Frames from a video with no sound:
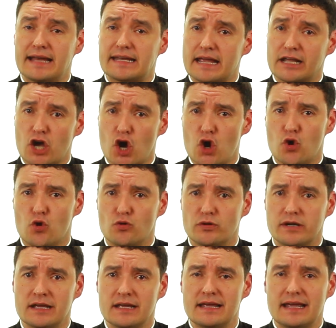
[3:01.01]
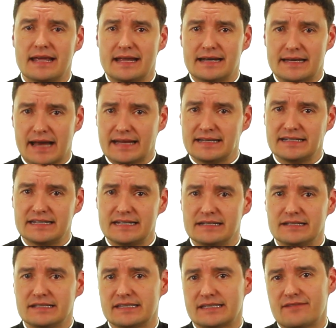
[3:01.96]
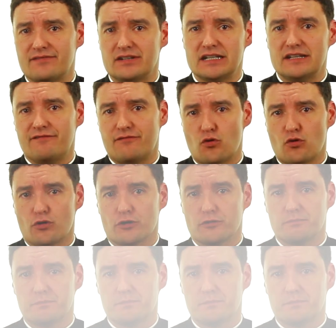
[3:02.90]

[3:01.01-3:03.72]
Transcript: at Ecône in 1974.